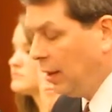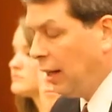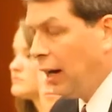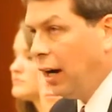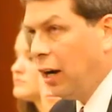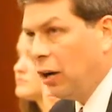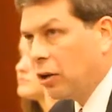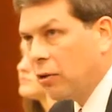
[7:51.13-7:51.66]
the
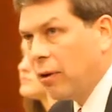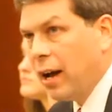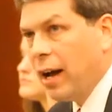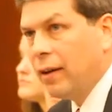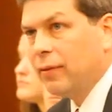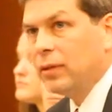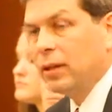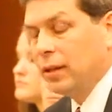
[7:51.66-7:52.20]

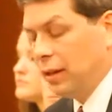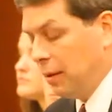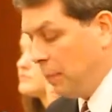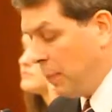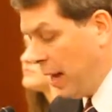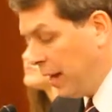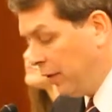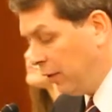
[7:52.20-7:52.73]
aircraft, the
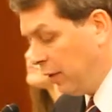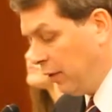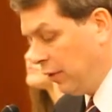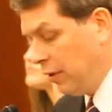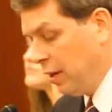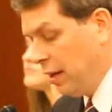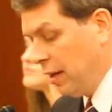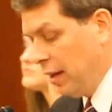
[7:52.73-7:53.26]

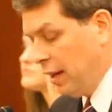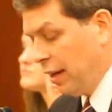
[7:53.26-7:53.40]
bases,